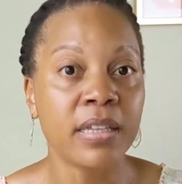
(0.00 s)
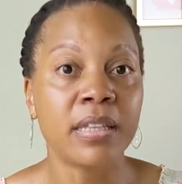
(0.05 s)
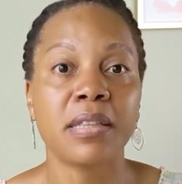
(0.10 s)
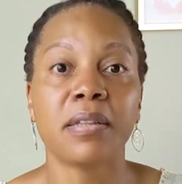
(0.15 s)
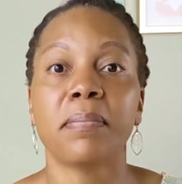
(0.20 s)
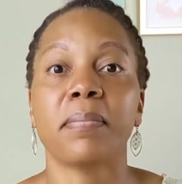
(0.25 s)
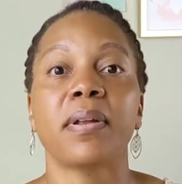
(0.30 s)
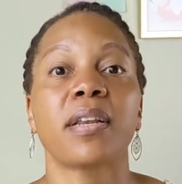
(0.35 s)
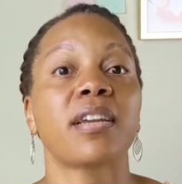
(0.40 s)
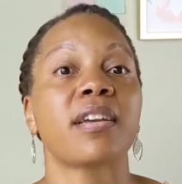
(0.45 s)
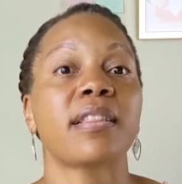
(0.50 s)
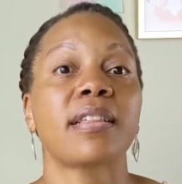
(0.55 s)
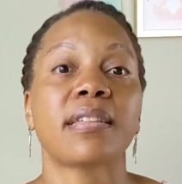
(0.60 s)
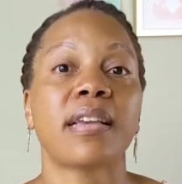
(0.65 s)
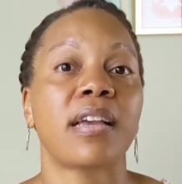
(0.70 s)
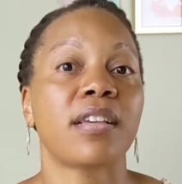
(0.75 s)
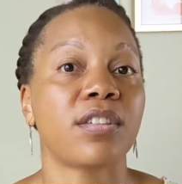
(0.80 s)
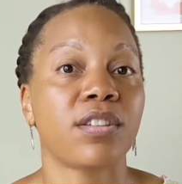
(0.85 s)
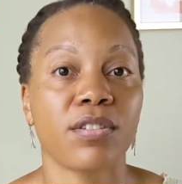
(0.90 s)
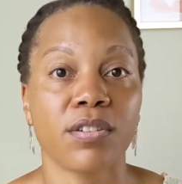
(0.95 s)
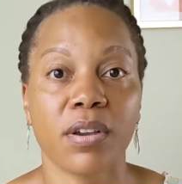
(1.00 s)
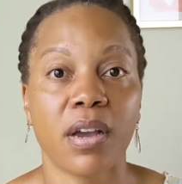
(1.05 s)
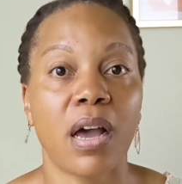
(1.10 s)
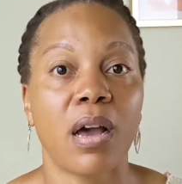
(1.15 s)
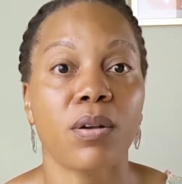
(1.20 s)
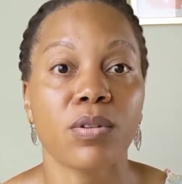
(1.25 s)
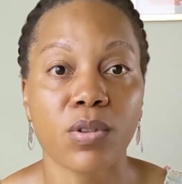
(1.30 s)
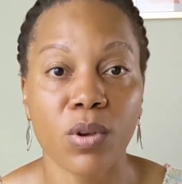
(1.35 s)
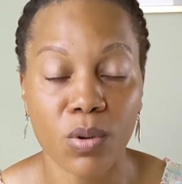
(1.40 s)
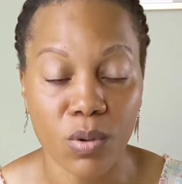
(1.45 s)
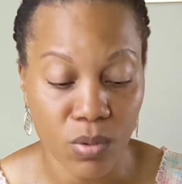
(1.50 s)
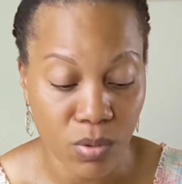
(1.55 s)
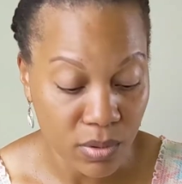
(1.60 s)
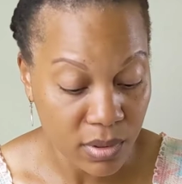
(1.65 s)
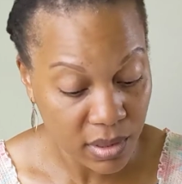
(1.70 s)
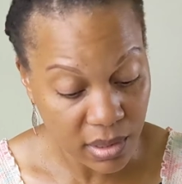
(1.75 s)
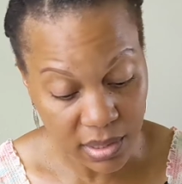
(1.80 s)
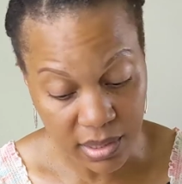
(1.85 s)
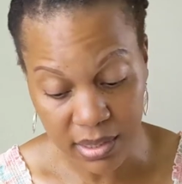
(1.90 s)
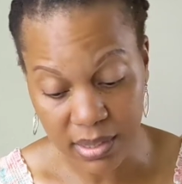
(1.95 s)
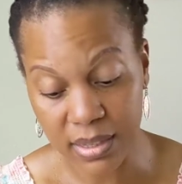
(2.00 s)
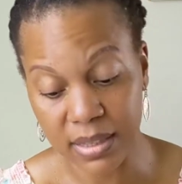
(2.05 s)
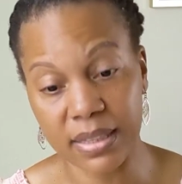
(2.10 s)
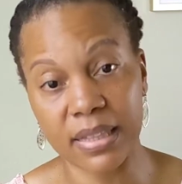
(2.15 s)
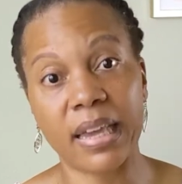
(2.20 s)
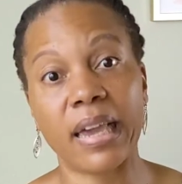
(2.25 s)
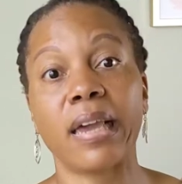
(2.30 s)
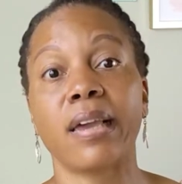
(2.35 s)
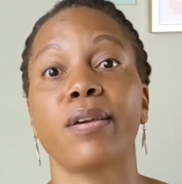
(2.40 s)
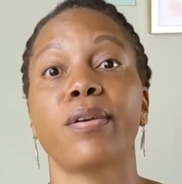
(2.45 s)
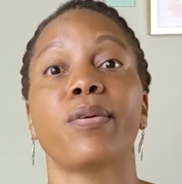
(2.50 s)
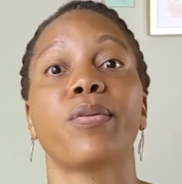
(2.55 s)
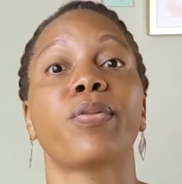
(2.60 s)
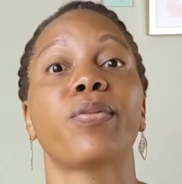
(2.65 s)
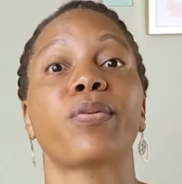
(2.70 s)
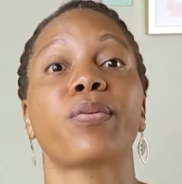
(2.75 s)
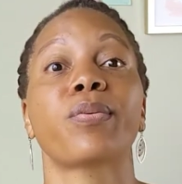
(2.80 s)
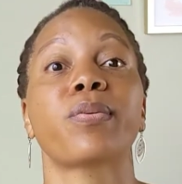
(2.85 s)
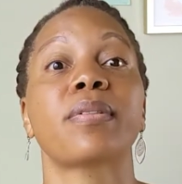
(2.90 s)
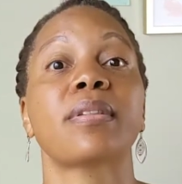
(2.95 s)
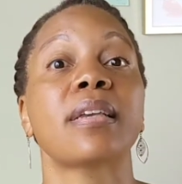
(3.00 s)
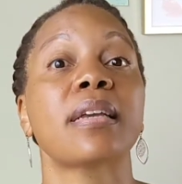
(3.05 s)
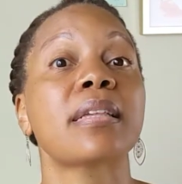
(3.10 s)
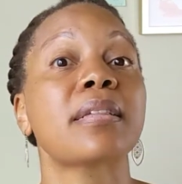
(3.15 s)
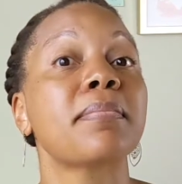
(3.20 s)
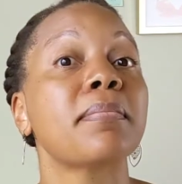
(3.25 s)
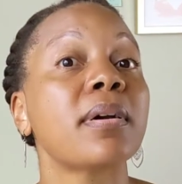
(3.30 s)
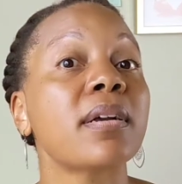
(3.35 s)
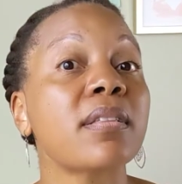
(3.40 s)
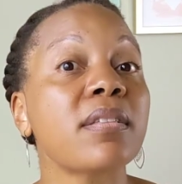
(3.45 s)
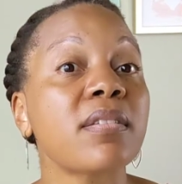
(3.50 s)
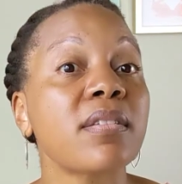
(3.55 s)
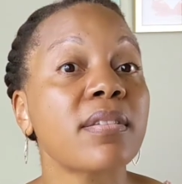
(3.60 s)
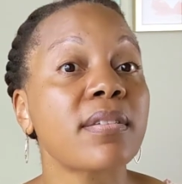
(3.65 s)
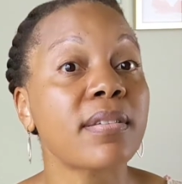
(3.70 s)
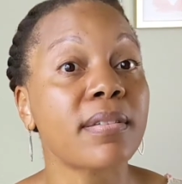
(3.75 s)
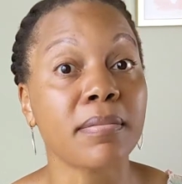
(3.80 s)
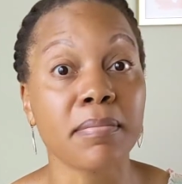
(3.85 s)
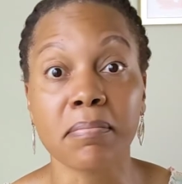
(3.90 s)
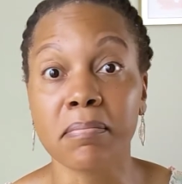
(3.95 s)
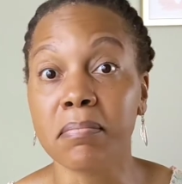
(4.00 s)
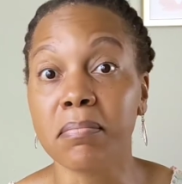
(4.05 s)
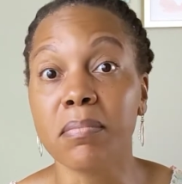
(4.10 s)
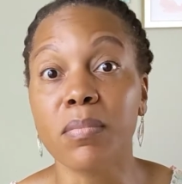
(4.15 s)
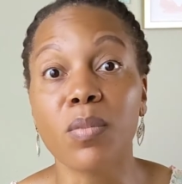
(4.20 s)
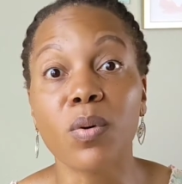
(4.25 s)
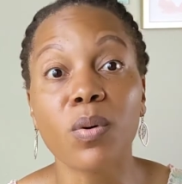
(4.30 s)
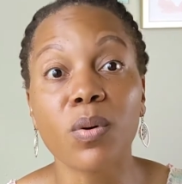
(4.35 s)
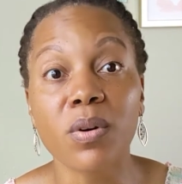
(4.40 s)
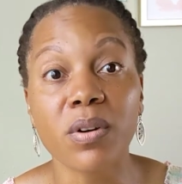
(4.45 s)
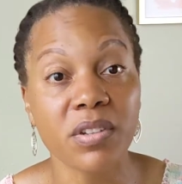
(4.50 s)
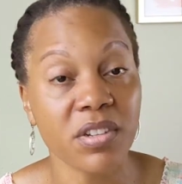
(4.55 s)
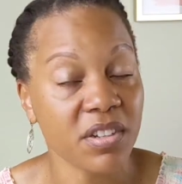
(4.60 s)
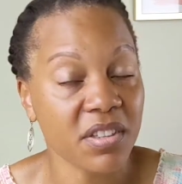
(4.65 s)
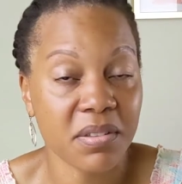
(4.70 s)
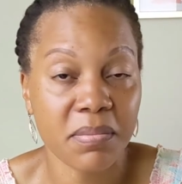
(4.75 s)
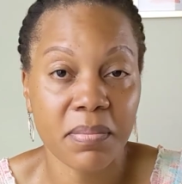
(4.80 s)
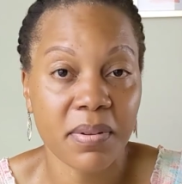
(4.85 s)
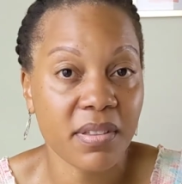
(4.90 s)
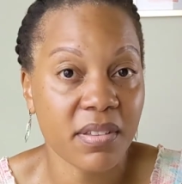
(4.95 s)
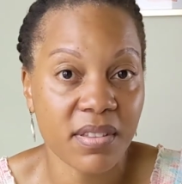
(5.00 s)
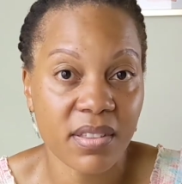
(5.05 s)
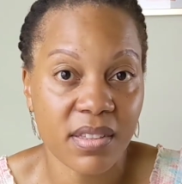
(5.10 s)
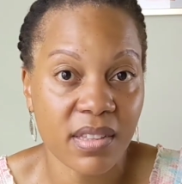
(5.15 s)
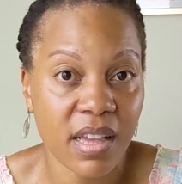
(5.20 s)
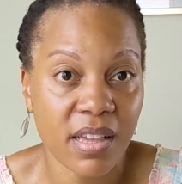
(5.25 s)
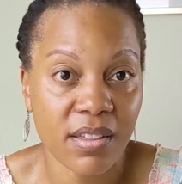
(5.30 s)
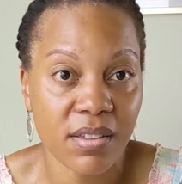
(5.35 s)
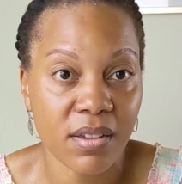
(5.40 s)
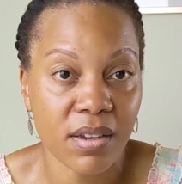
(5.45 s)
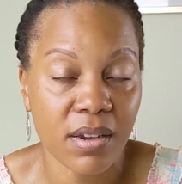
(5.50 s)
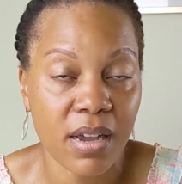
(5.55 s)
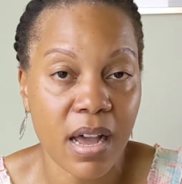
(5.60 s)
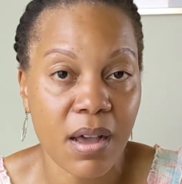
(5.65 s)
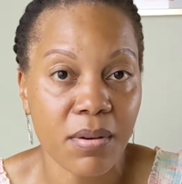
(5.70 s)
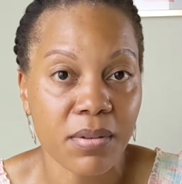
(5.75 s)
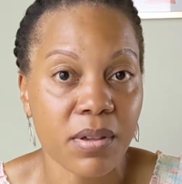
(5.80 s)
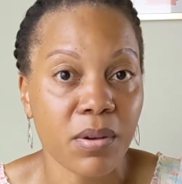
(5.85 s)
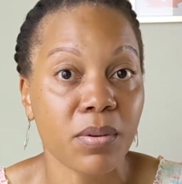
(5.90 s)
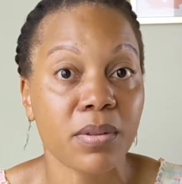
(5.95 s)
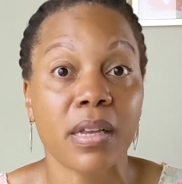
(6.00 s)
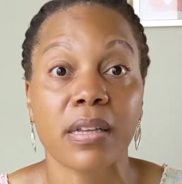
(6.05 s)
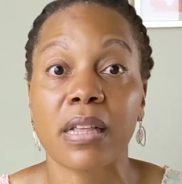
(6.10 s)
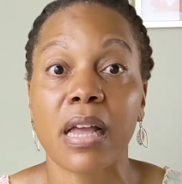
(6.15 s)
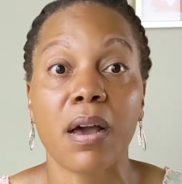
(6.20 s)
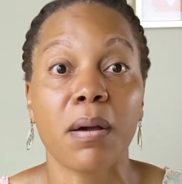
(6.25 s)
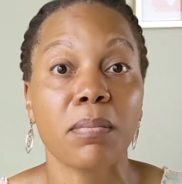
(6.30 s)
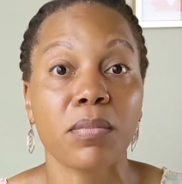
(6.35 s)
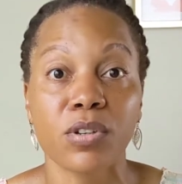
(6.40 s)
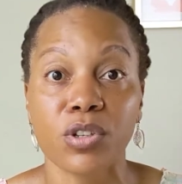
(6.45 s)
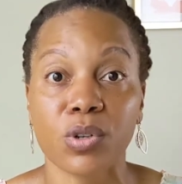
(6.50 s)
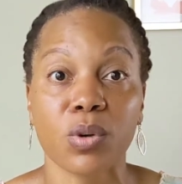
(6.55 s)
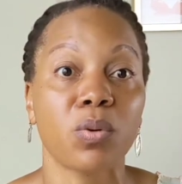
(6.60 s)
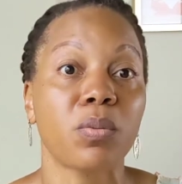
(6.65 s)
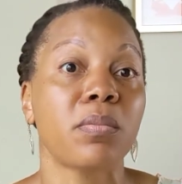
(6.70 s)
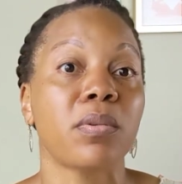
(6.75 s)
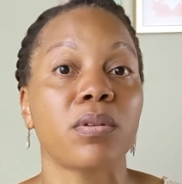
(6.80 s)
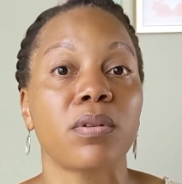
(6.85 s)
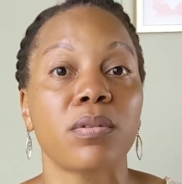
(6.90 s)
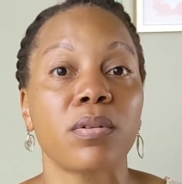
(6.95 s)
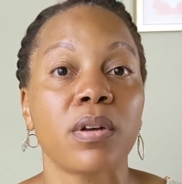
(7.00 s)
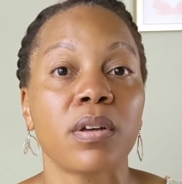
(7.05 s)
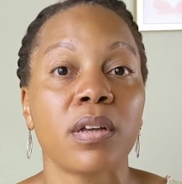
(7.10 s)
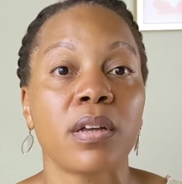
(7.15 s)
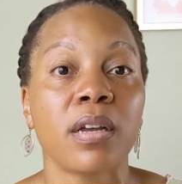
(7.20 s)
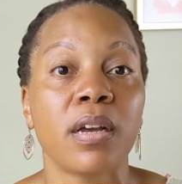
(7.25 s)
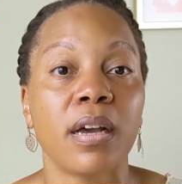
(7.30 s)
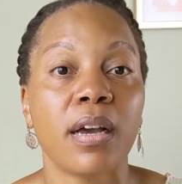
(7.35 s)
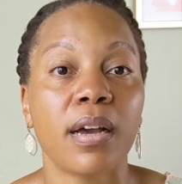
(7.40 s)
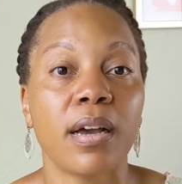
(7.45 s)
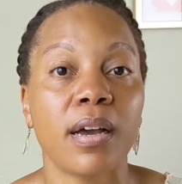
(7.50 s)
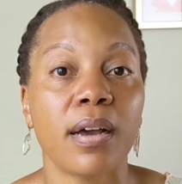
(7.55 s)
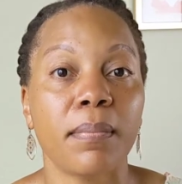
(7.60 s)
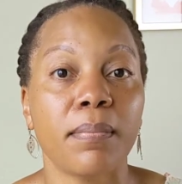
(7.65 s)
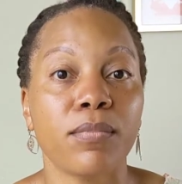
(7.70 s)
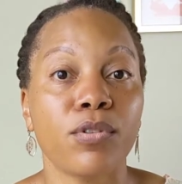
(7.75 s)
Depending on the size of your household, this could take you through 6 months, more. It just depends on the size of your household and how much oatmeal how